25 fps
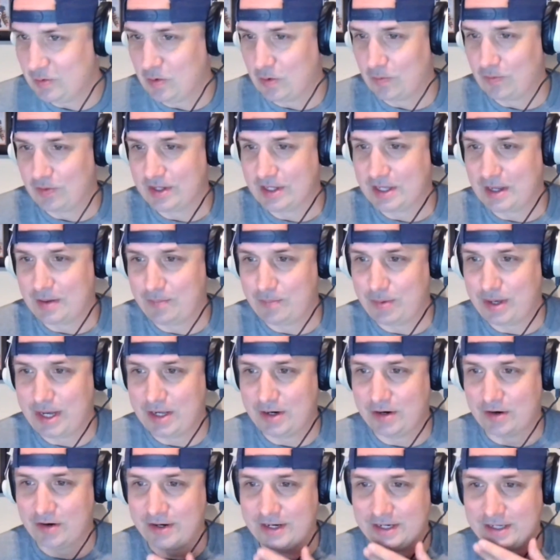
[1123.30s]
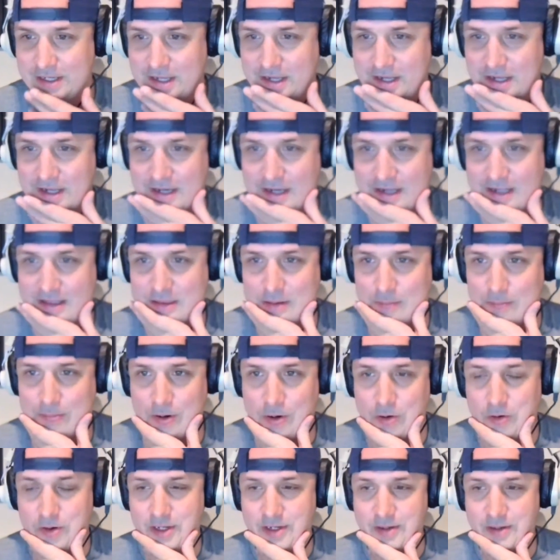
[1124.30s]
you only get better. And at the
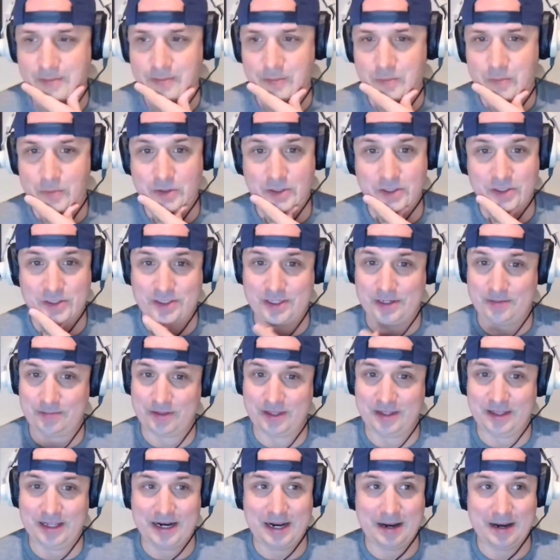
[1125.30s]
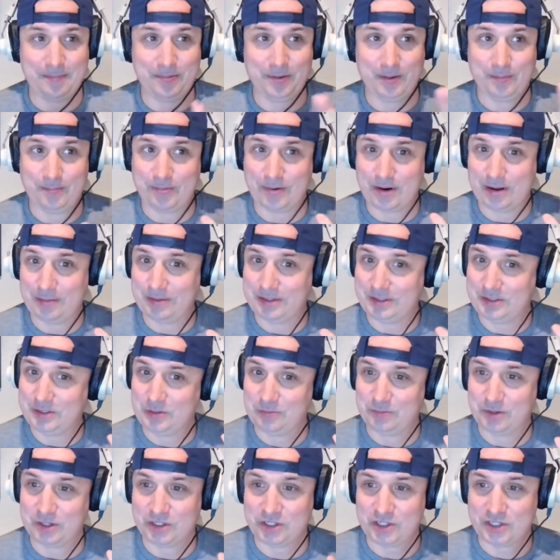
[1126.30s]
podium, which is something that I put probably
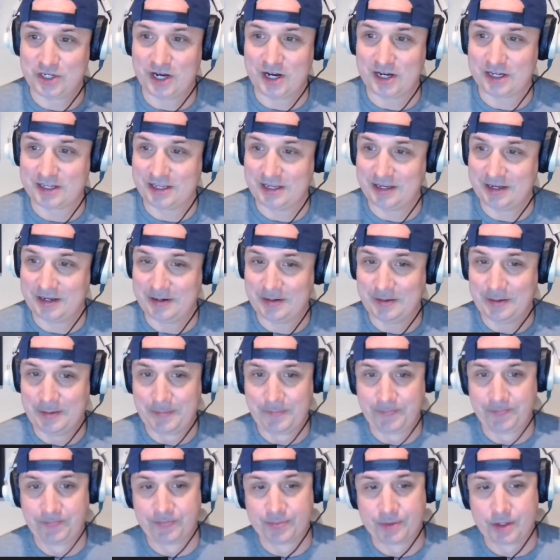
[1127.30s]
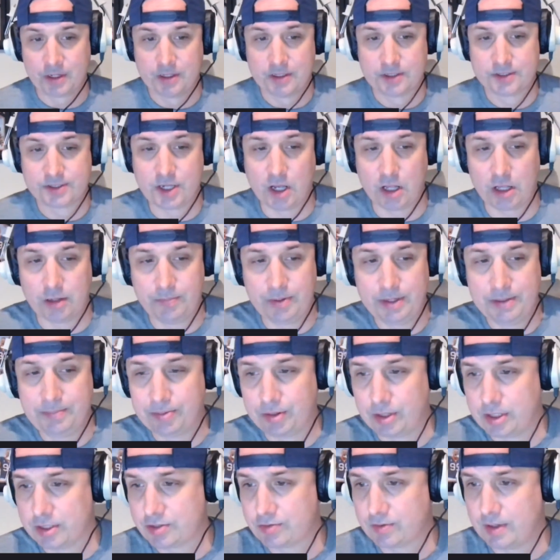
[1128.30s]
too much stock in, solid
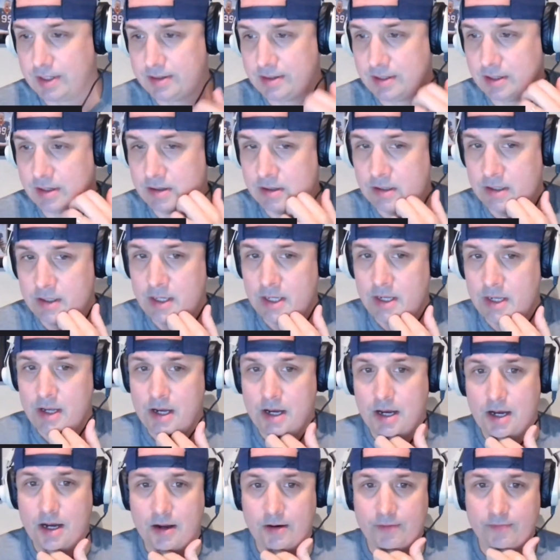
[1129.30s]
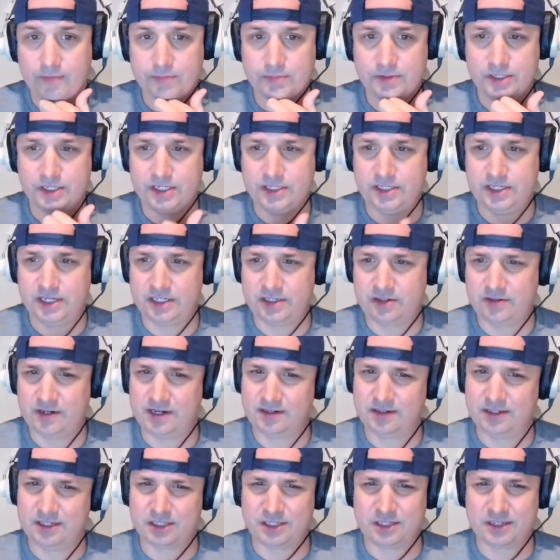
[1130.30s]
B-plus right there from CJ
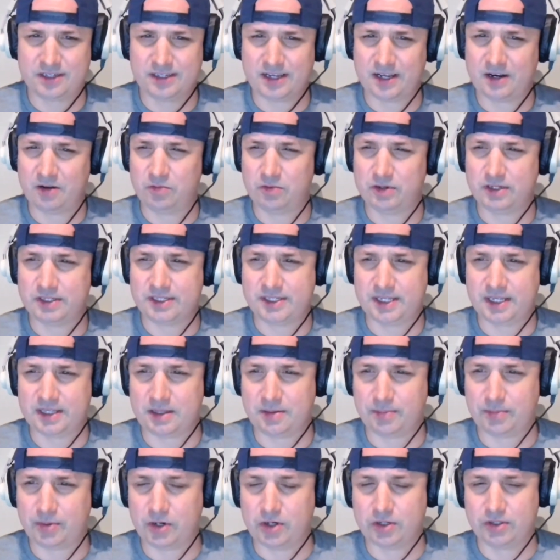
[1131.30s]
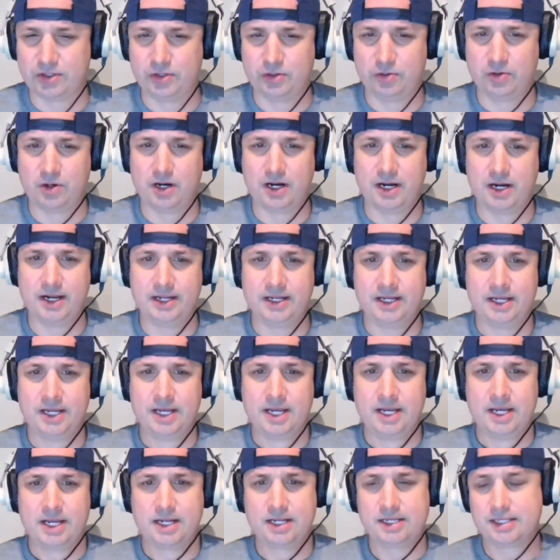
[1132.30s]
Stroud, just because I don't want to set the bar too high
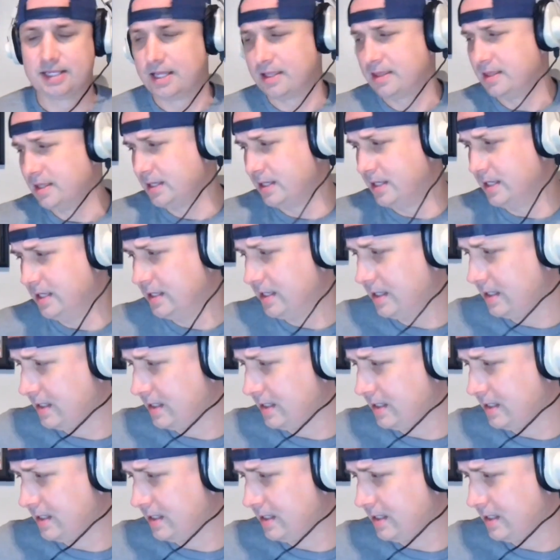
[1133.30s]
because I think he